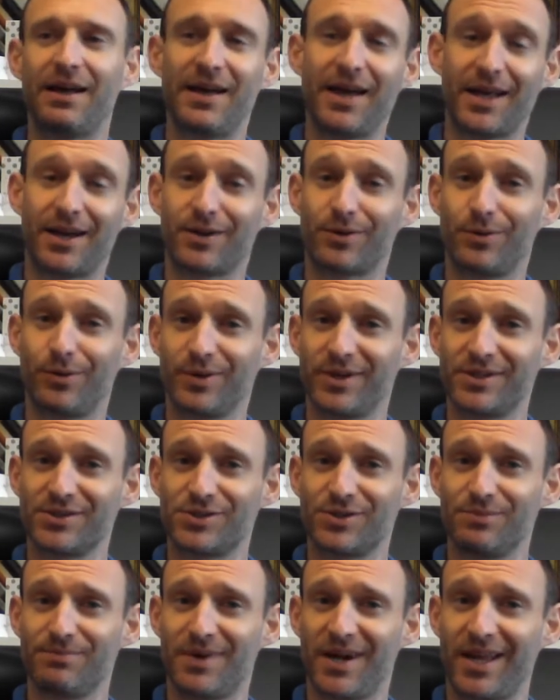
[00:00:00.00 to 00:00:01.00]
And according
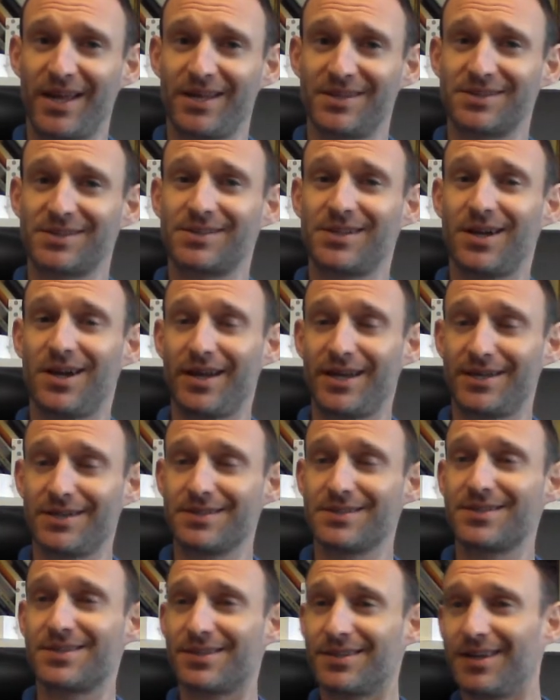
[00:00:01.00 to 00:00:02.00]
to my
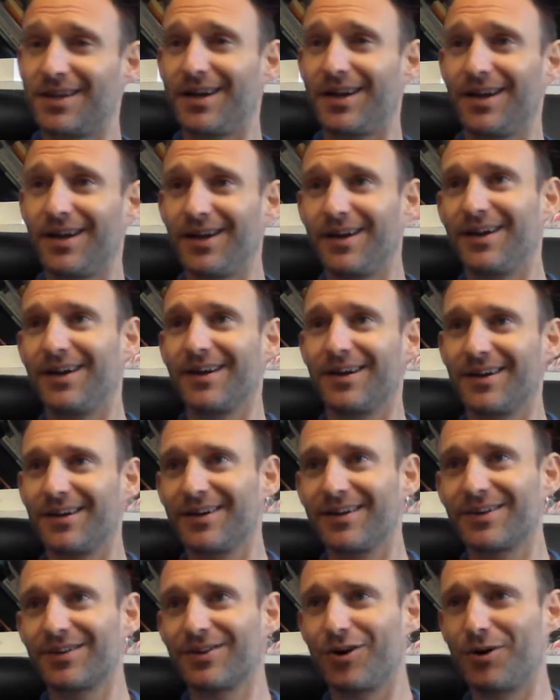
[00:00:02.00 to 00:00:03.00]
signed
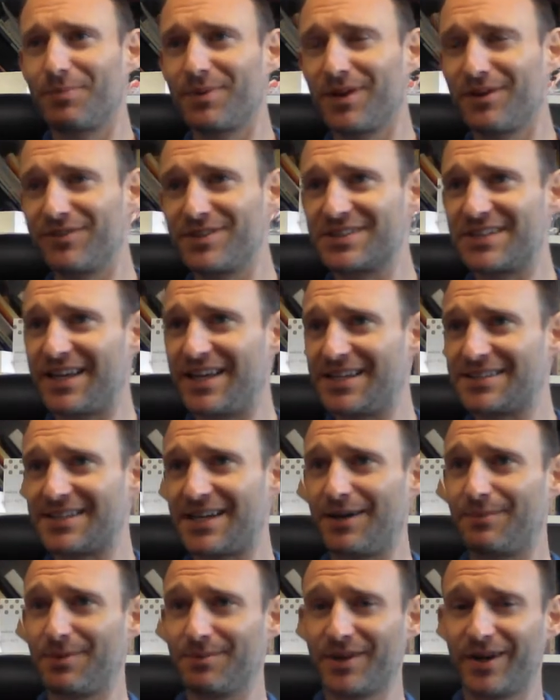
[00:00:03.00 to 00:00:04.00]
copy of his latest
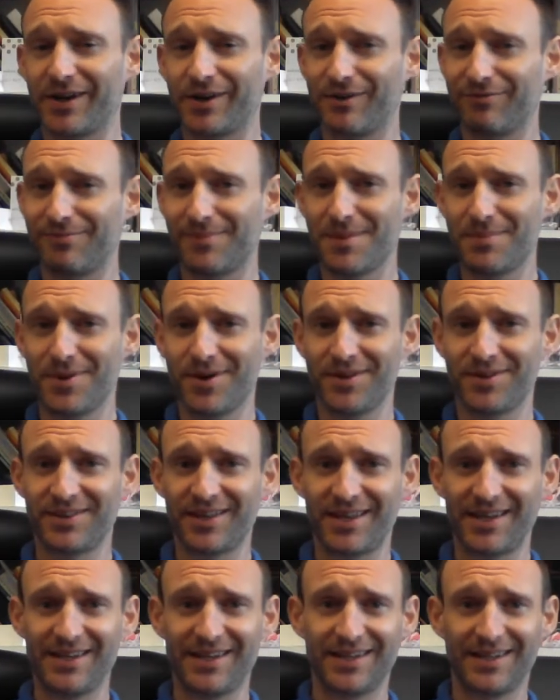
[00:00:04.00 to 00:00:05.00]
album that I got for my
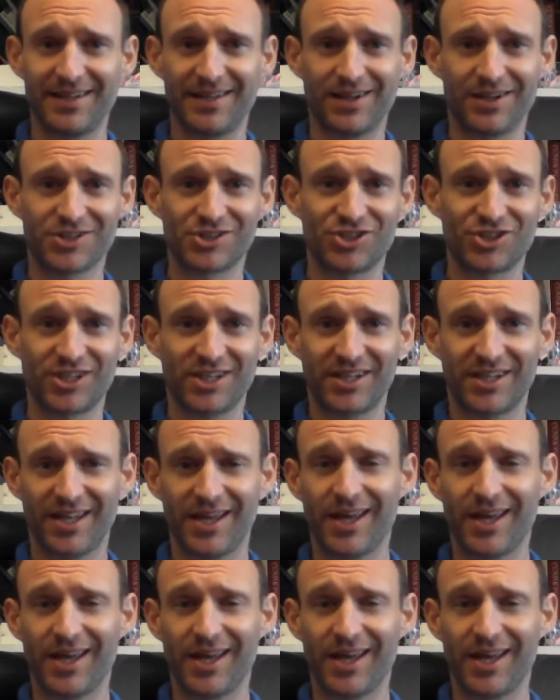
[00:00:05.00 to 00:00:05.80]
birthday last year,